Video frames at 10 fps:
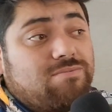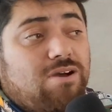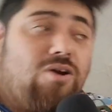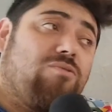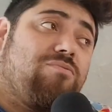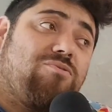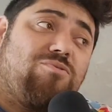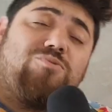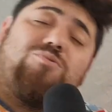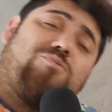oh, you,
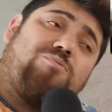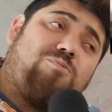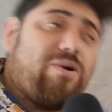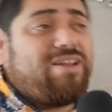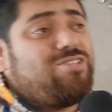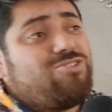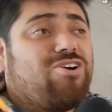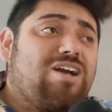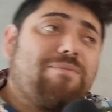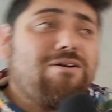you wanted to
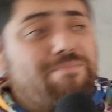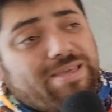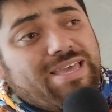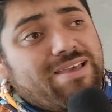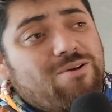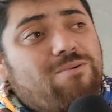talk about me?